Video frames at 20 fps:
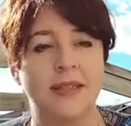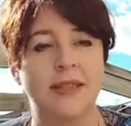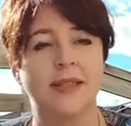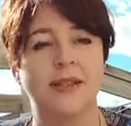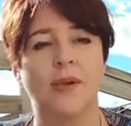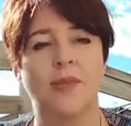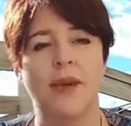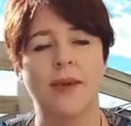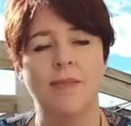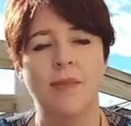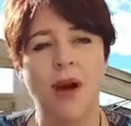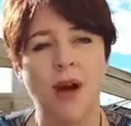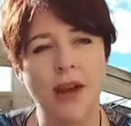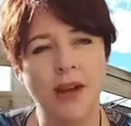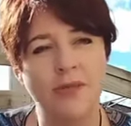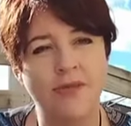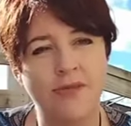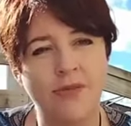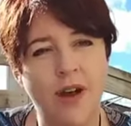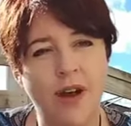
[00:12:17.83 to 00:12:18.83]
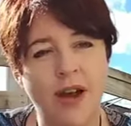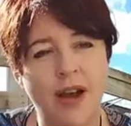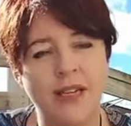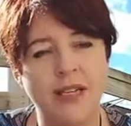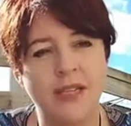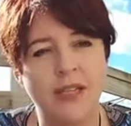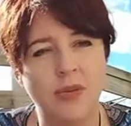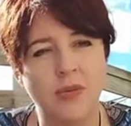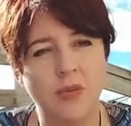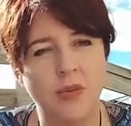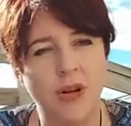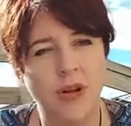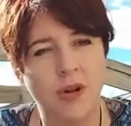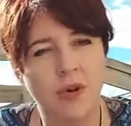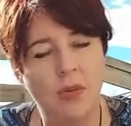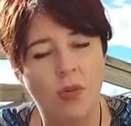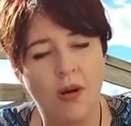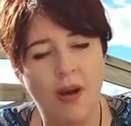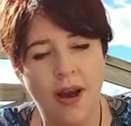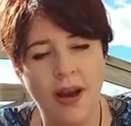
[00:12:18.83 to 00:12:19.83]
So we might find we're
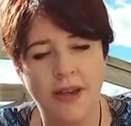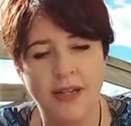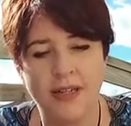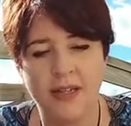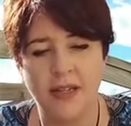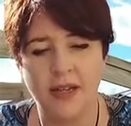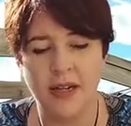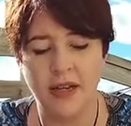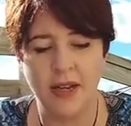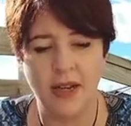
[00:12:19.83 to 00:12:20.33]
quite,